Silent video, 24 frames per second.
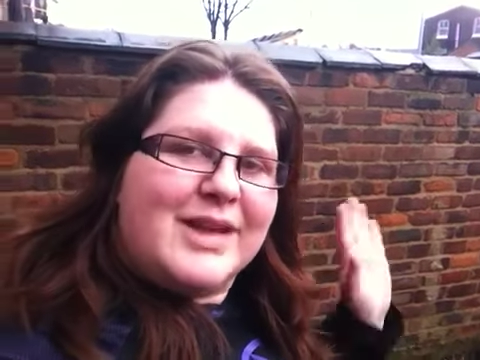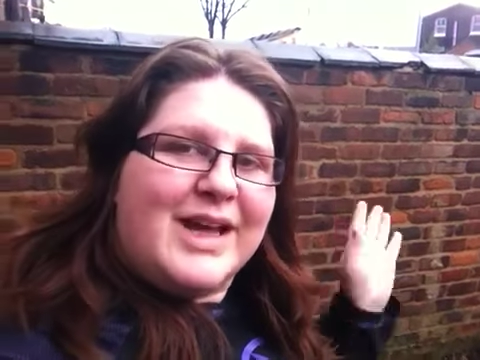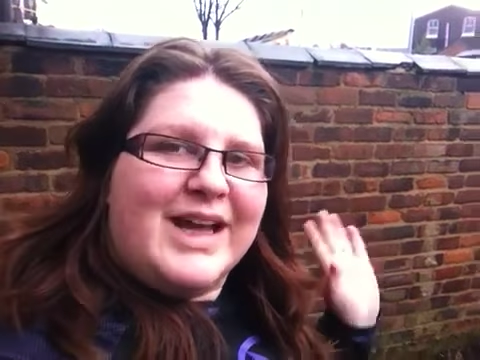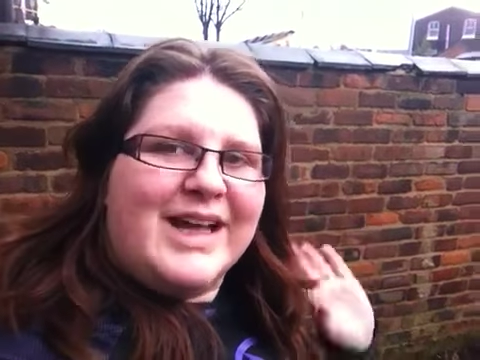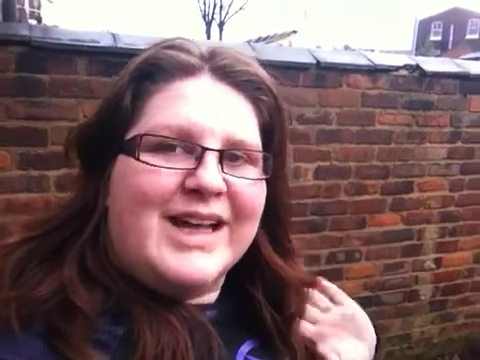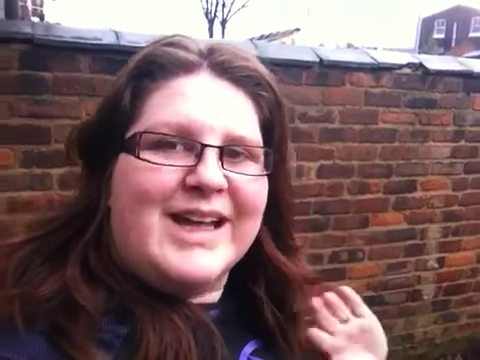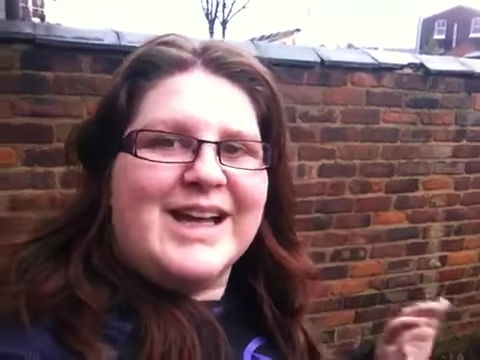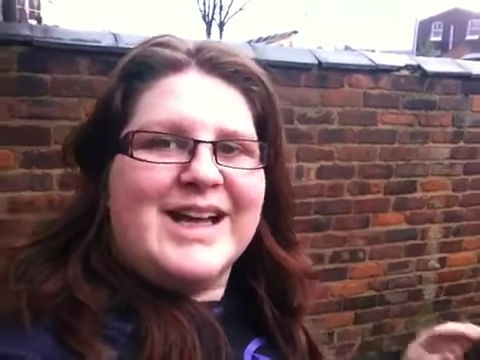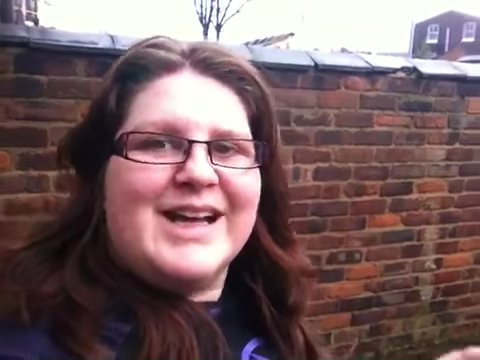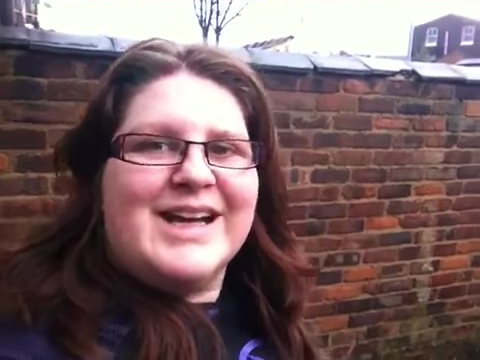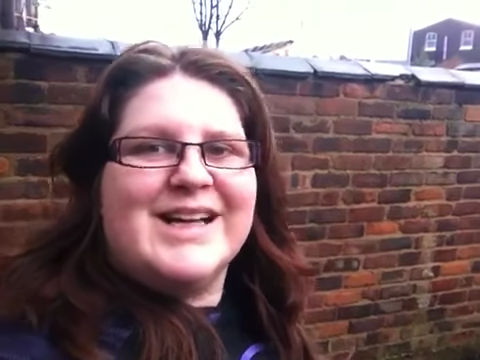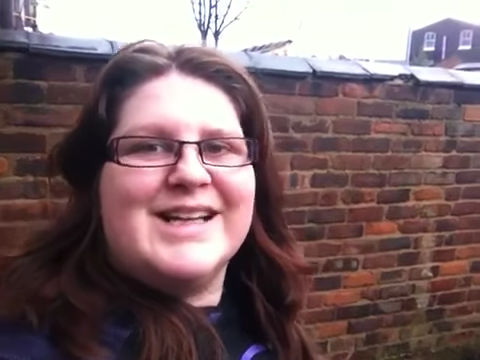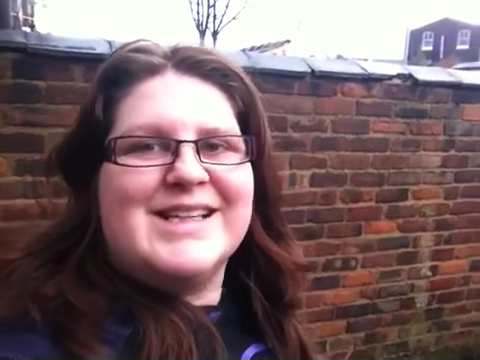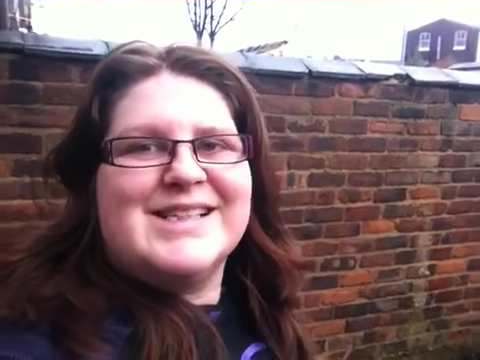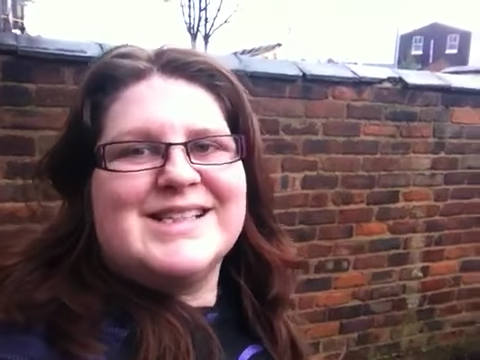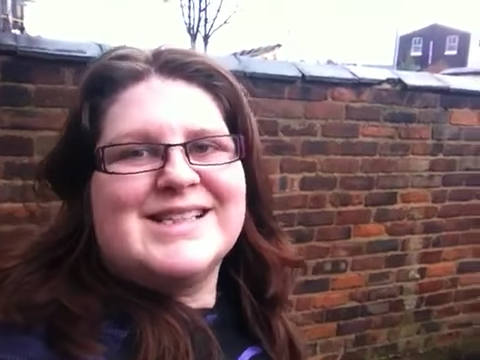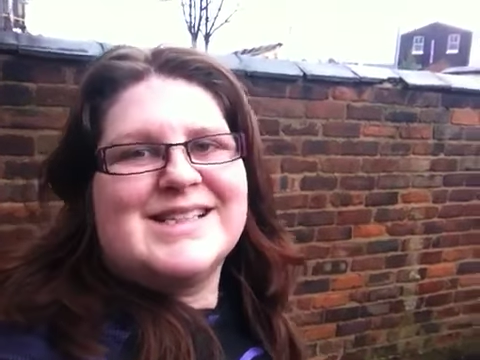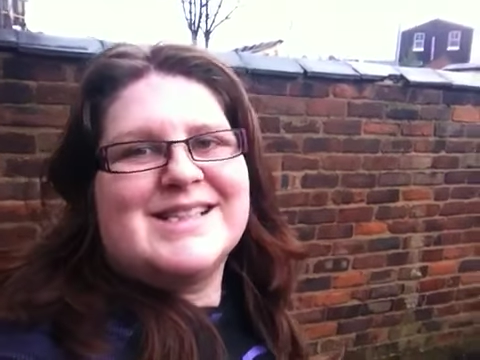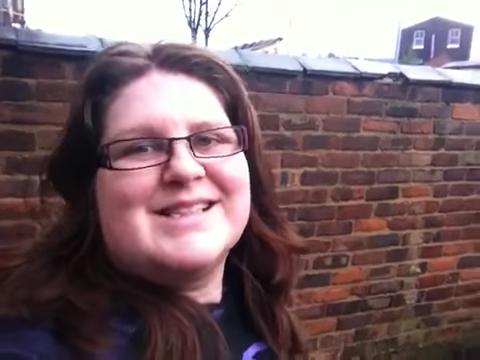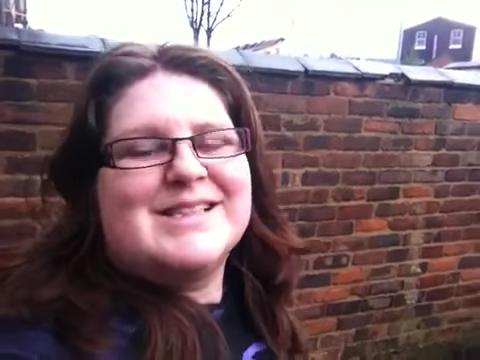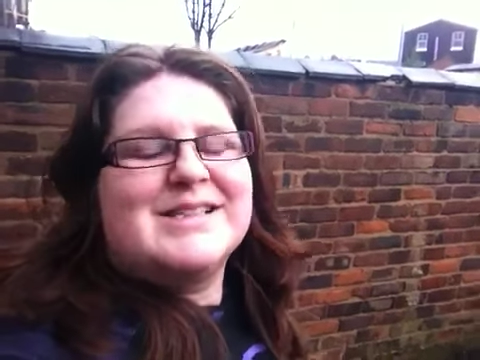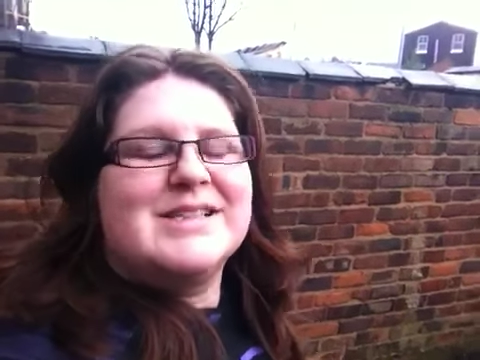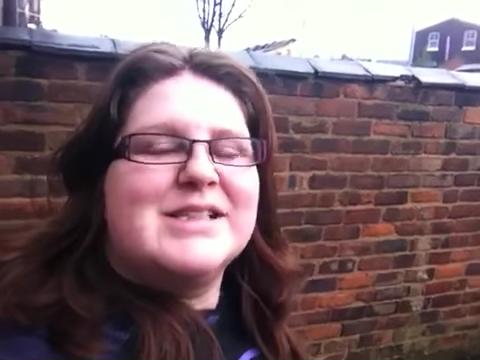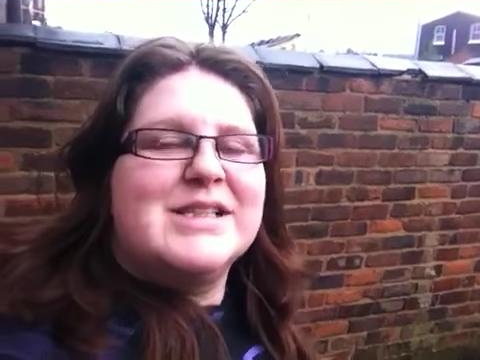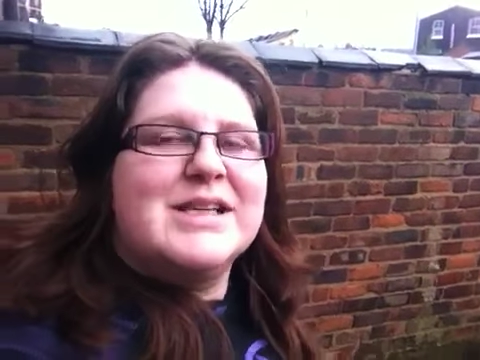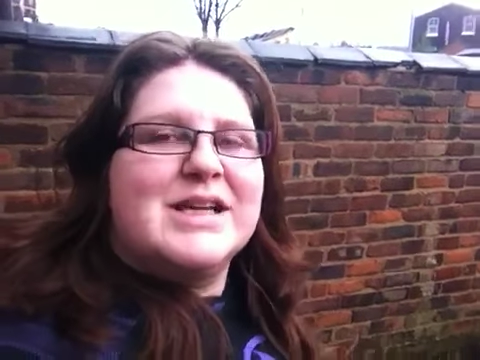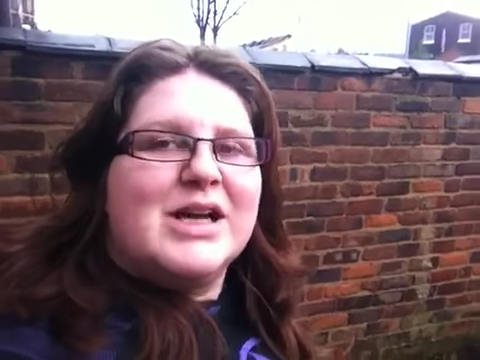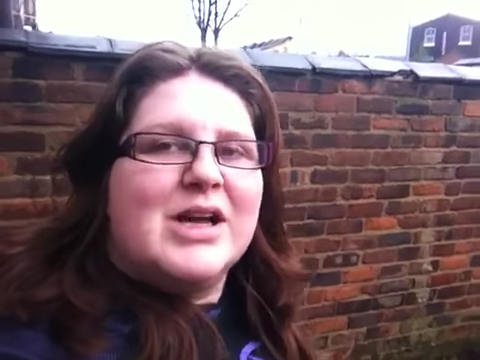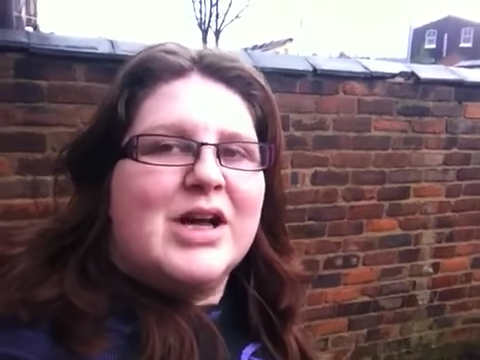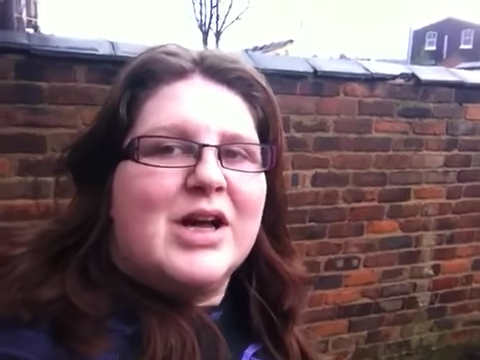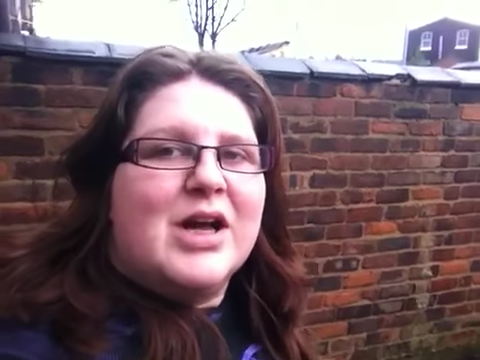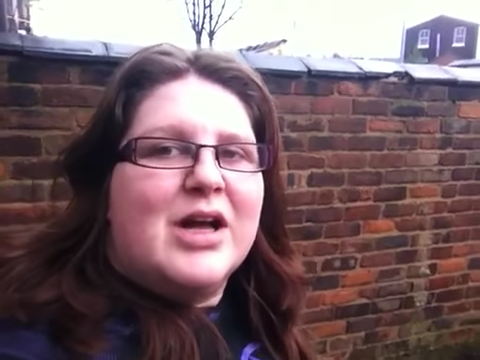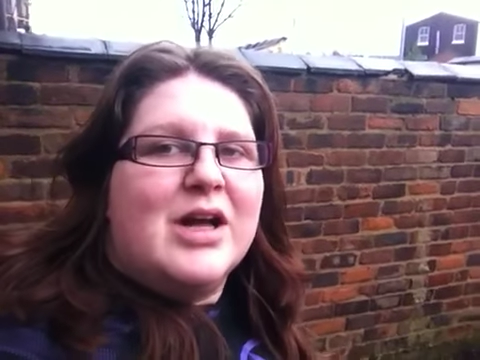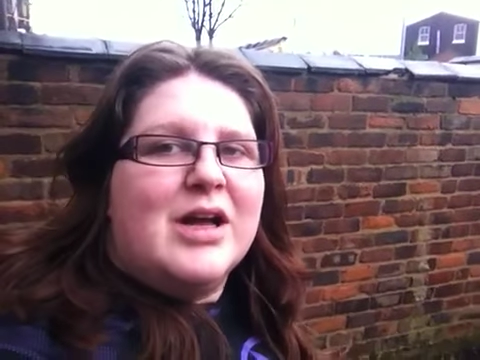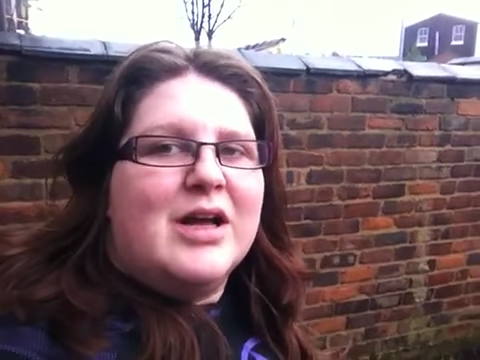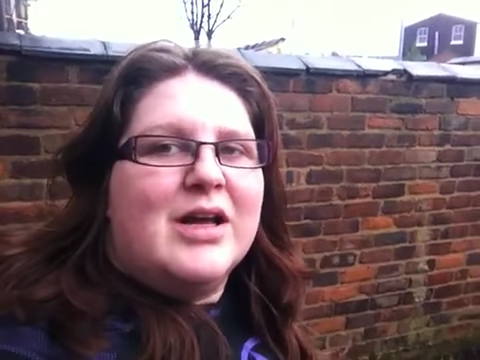Hi guys.
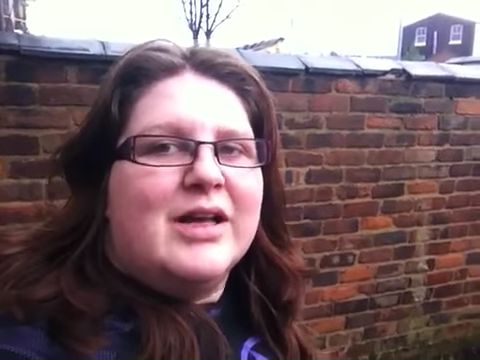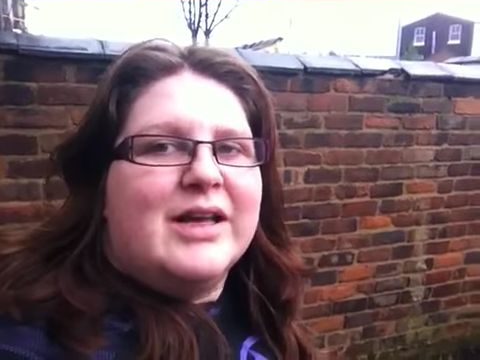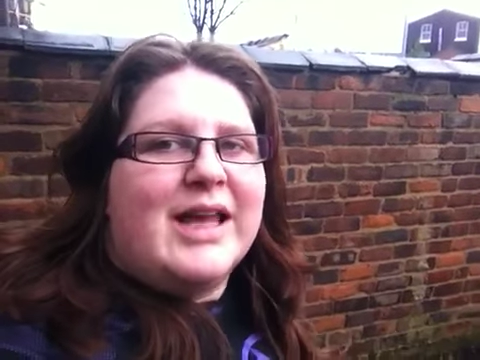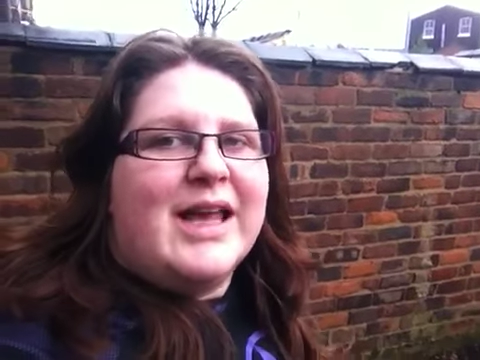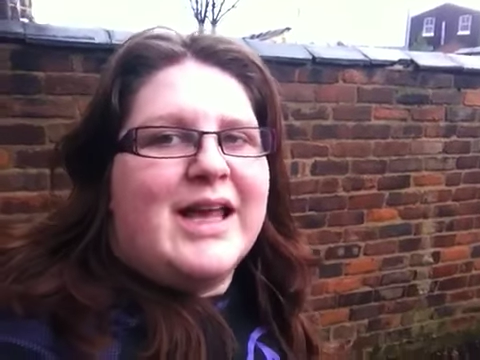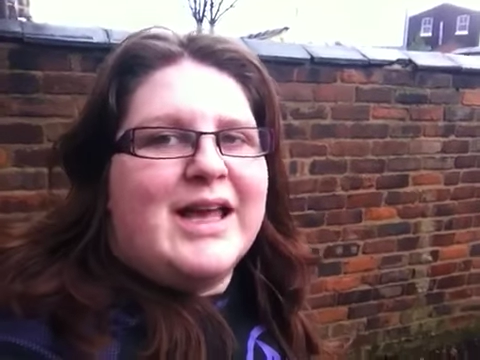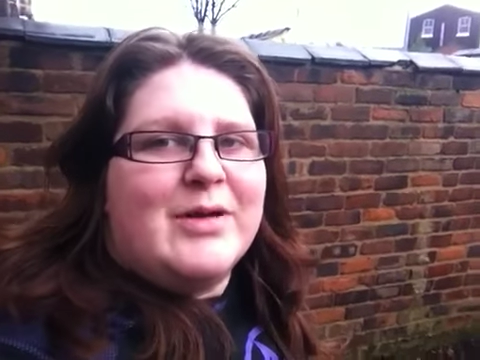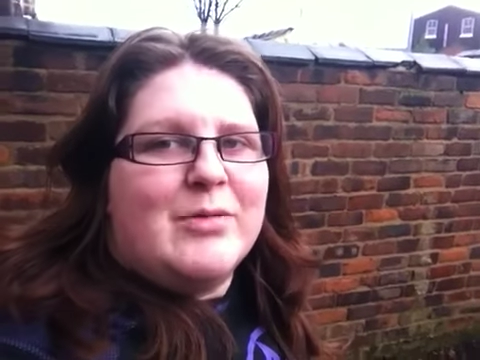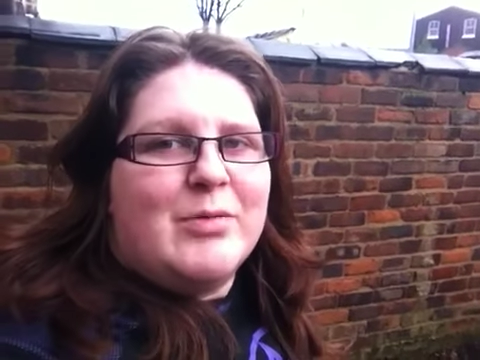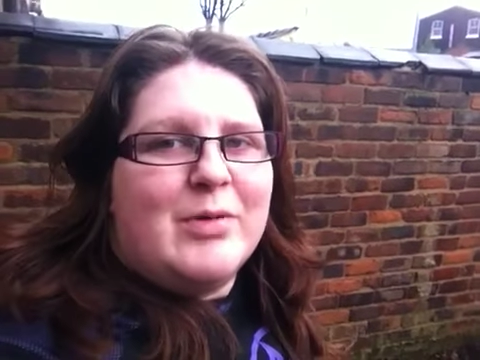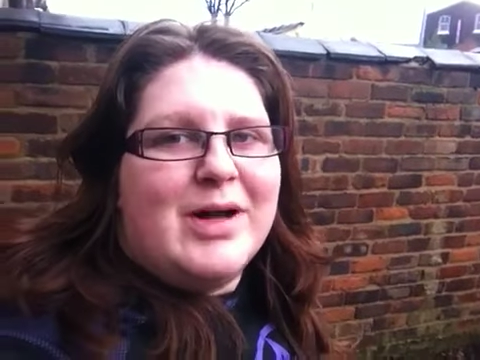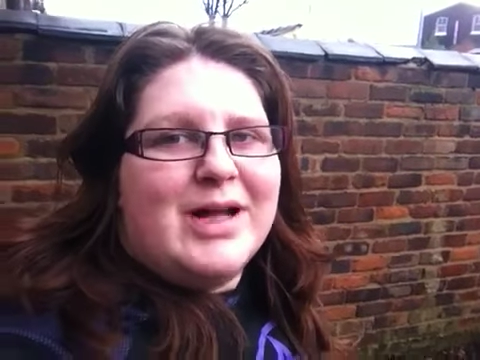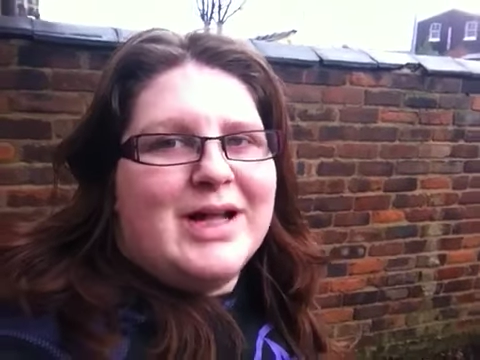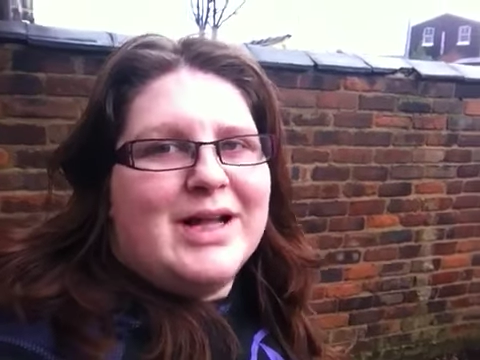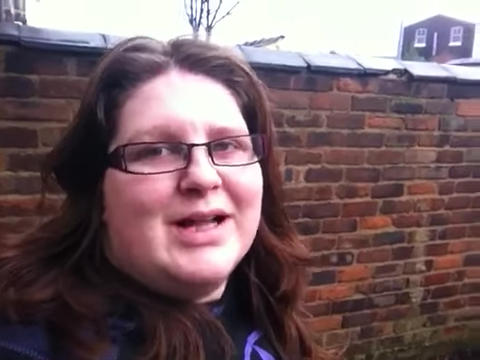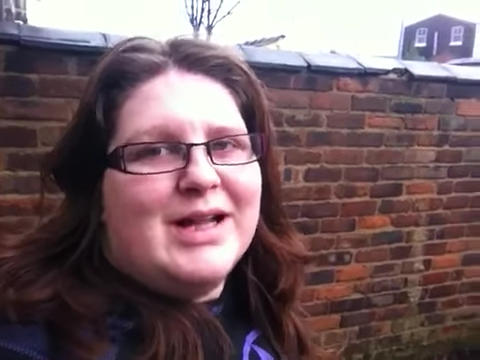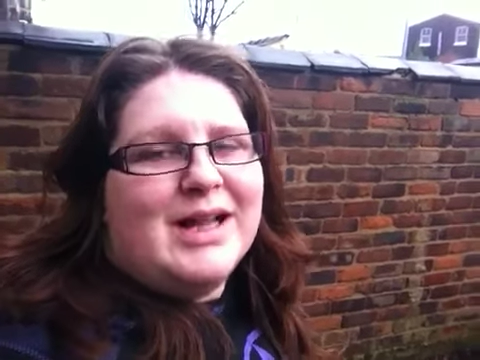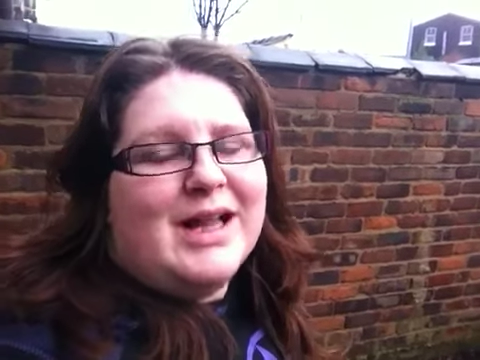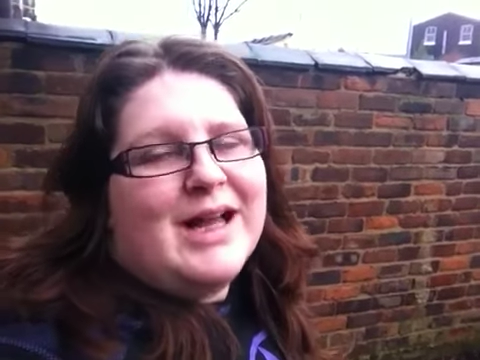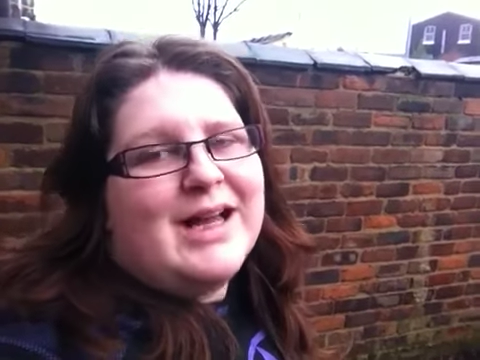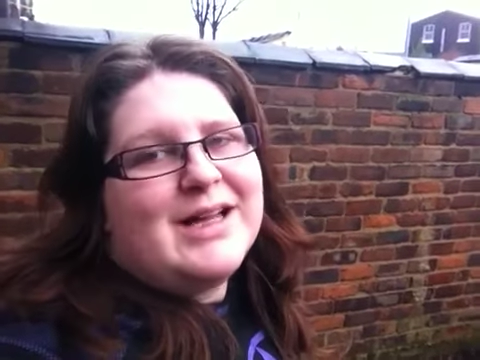Okay, well,